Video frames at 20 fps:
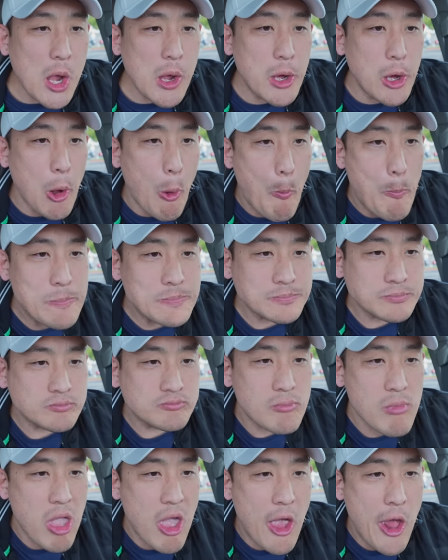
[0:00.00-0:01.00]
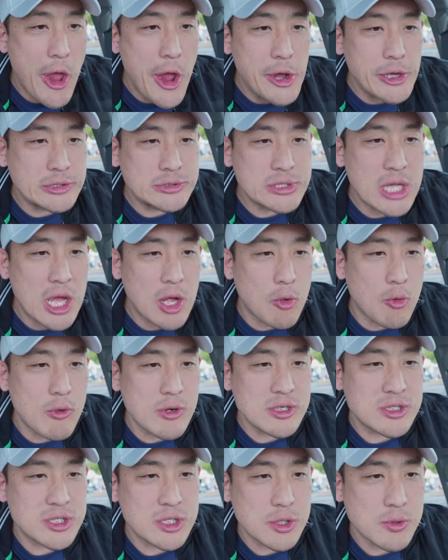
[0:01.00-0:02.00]
Oh, and that
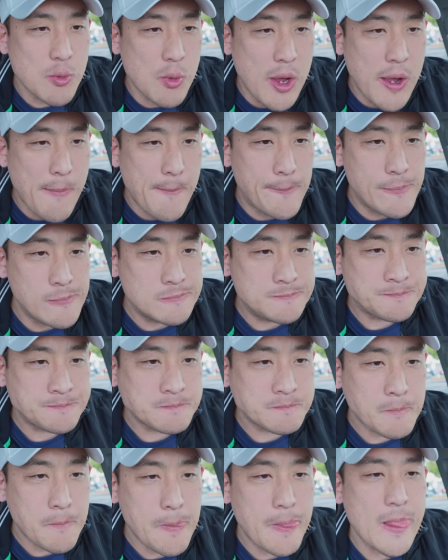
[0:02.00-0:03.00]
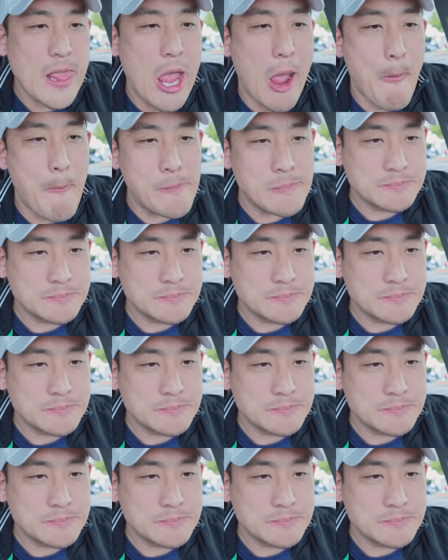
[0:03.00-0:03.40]
question, wait, yeah.